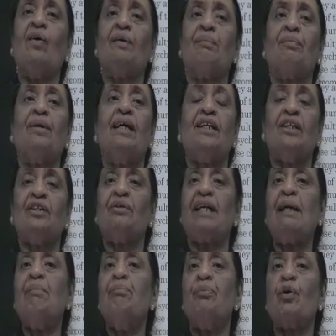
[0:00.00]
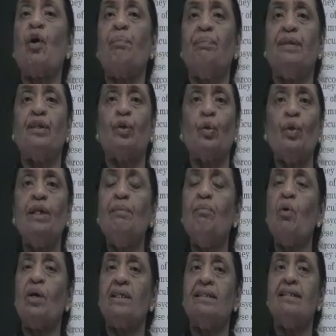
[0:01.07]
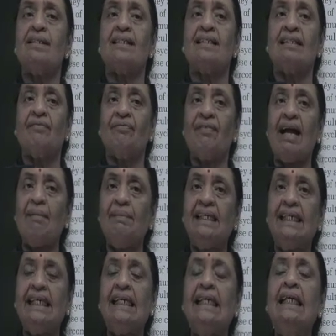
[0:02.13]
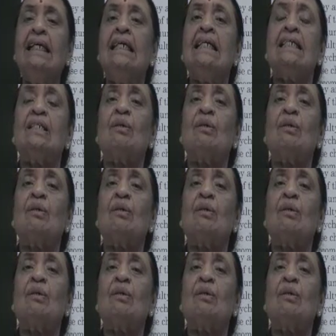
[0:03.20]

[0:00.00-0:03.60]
or improper role models in the family.